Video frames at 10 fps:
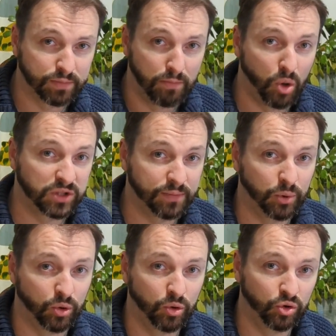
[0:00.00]

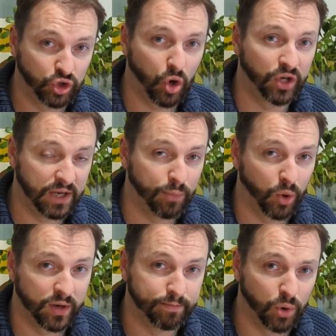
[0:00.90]
multiple Chonky
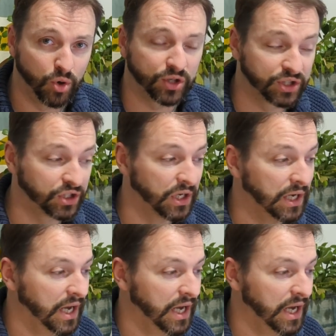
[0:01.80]
Boy books,